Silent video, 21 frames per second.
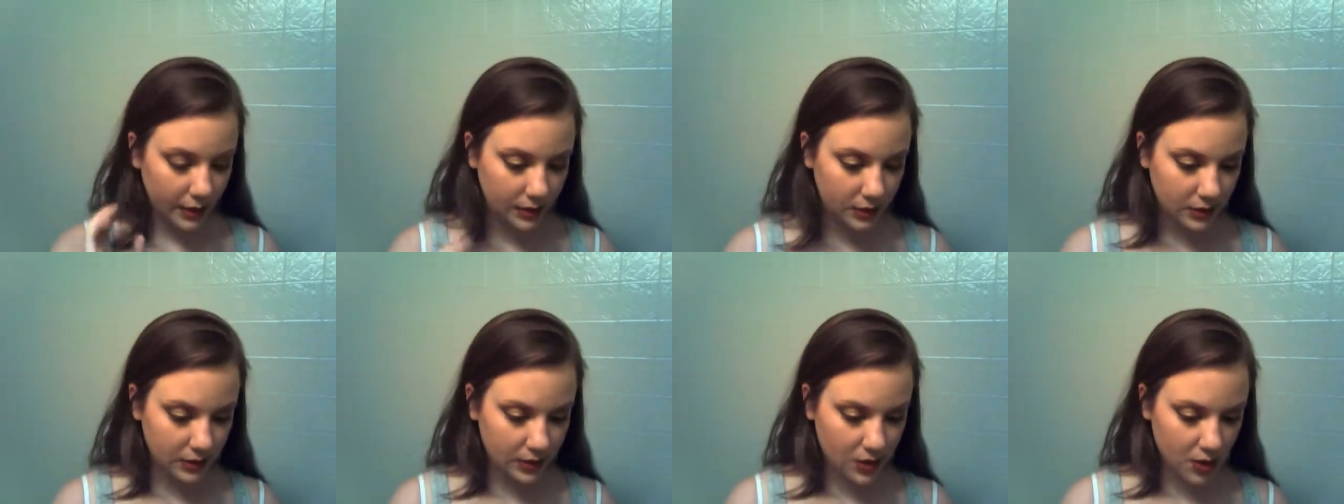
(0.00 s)

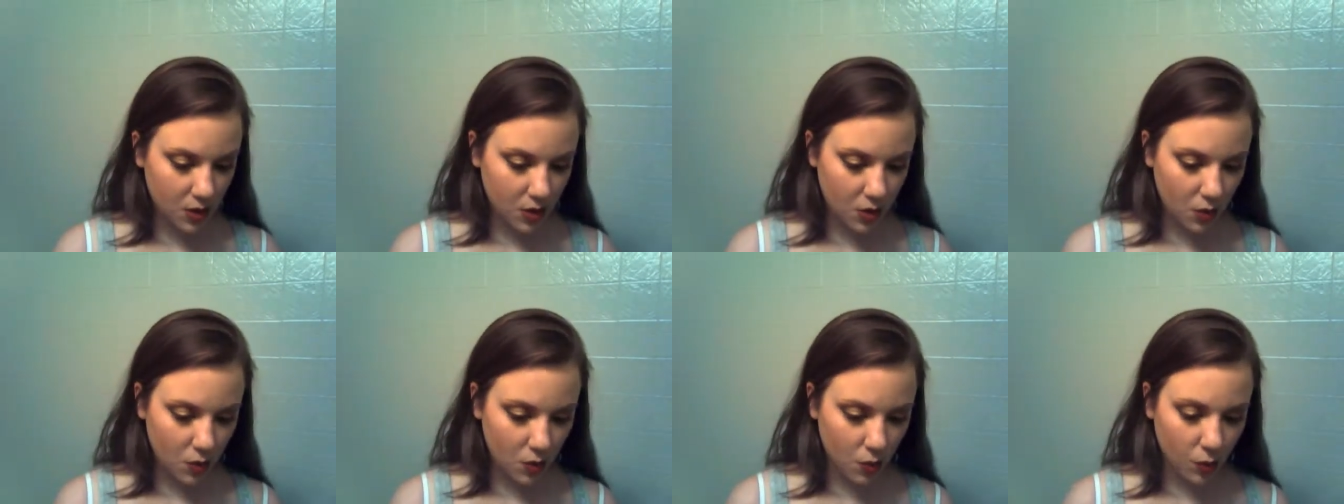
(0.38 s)

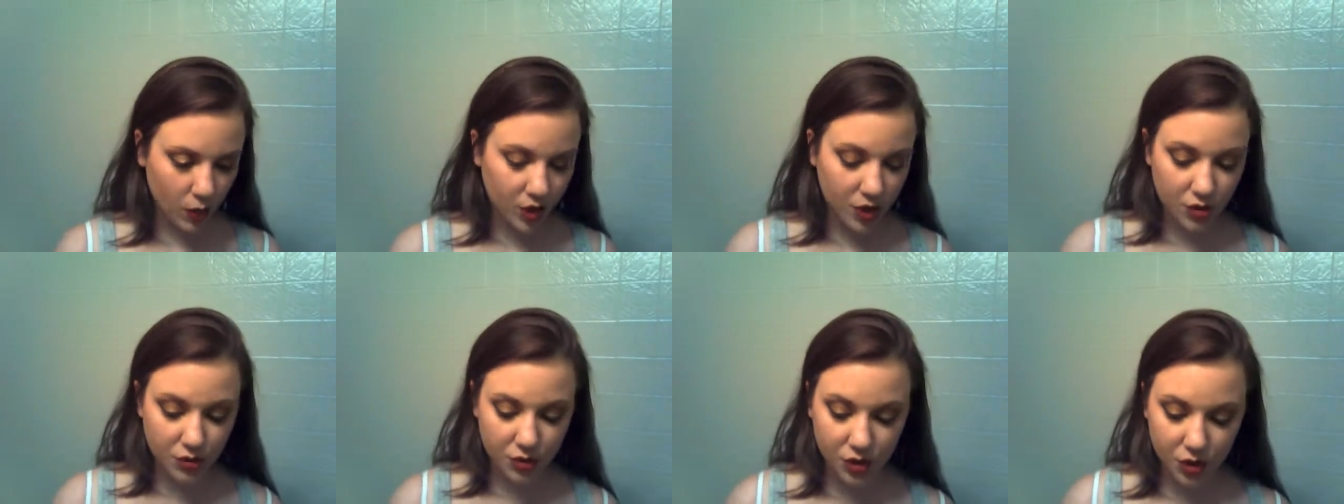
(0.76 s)
So
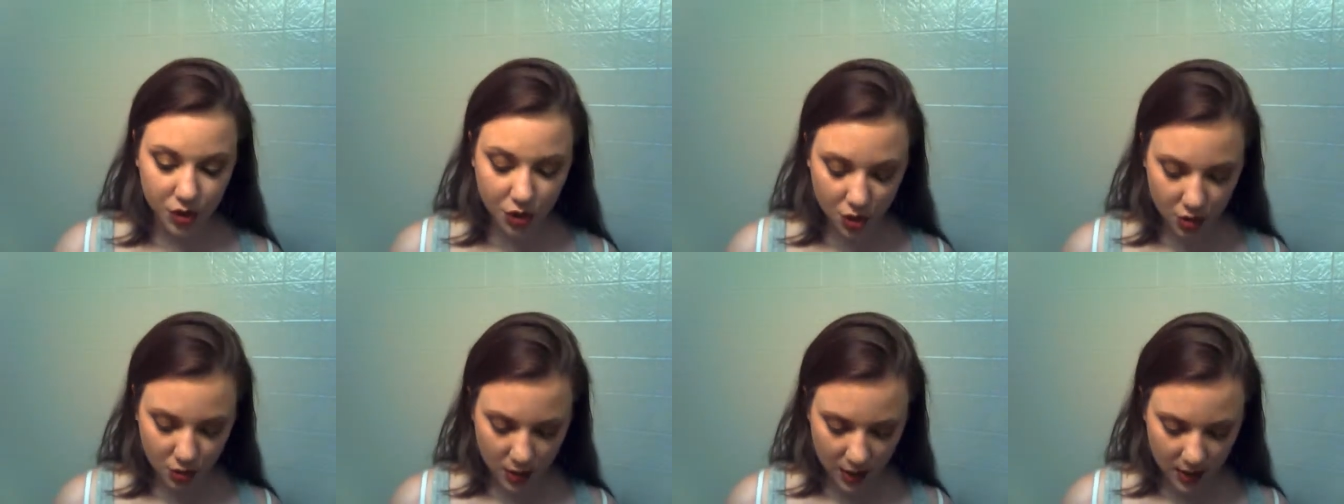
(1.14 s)
what you
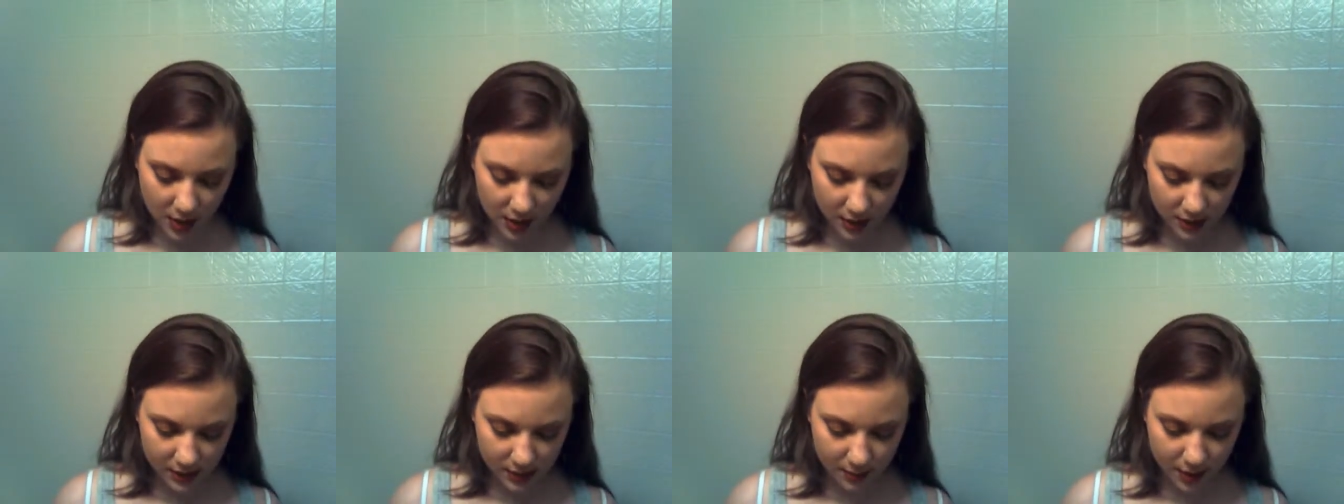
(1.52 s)
do
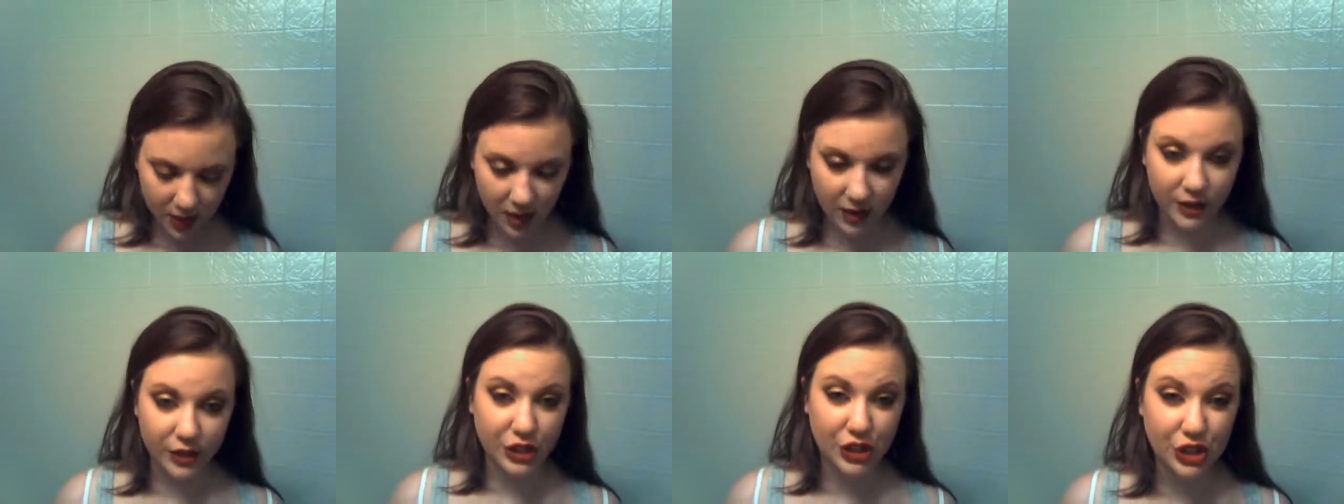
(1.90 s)
is, I'm not
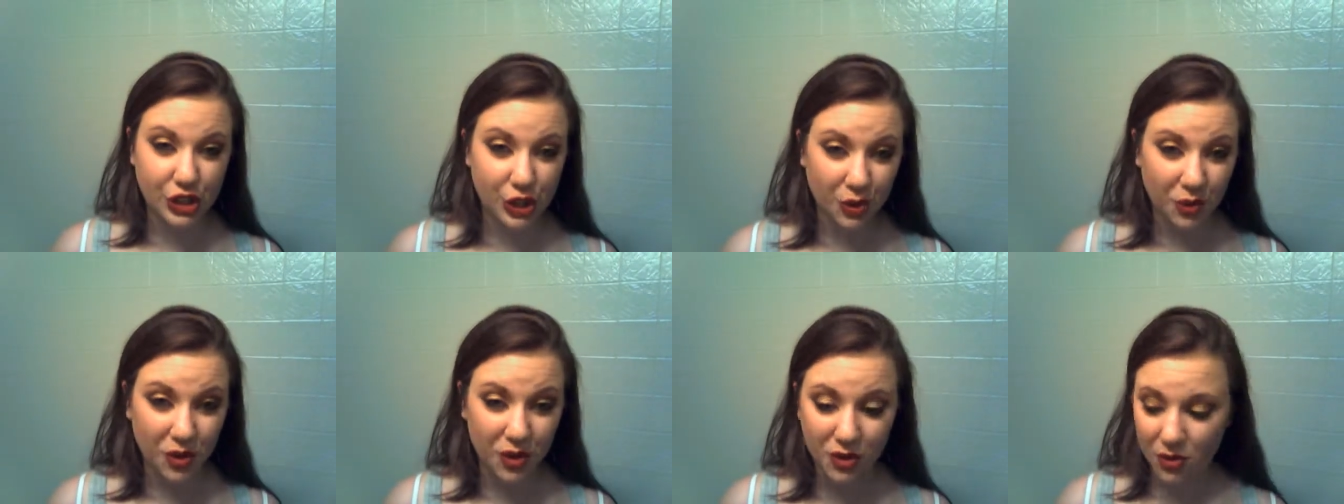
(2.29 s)
going to
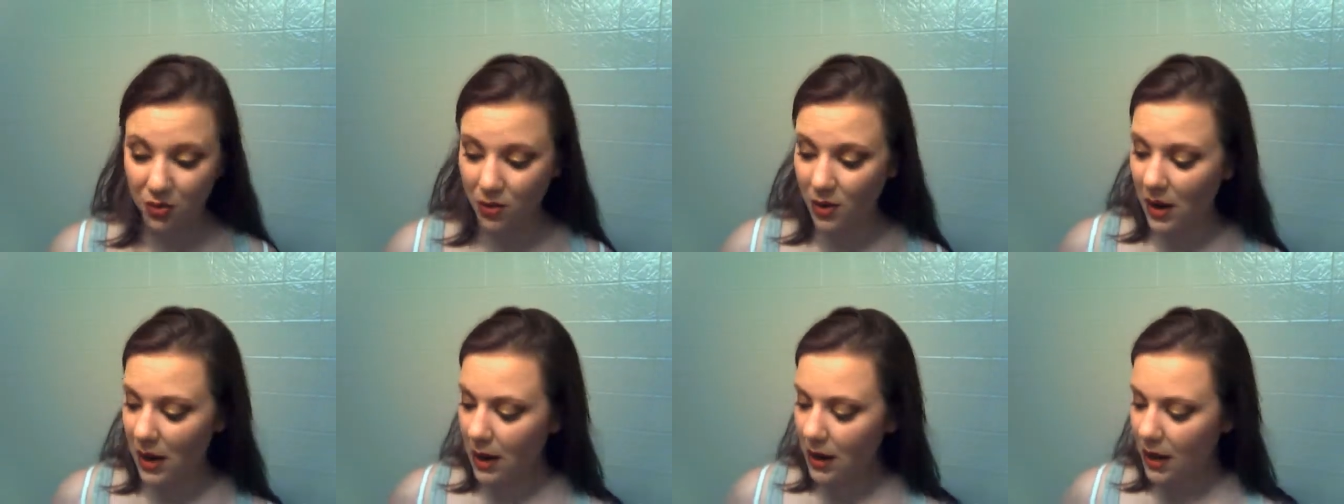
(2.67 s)
show
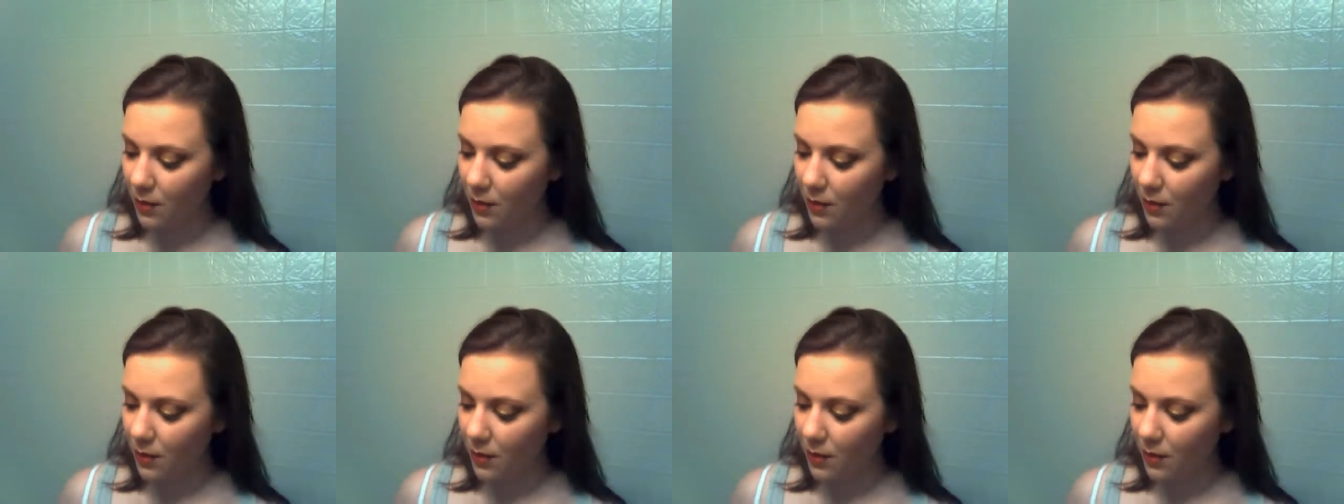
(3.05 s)
you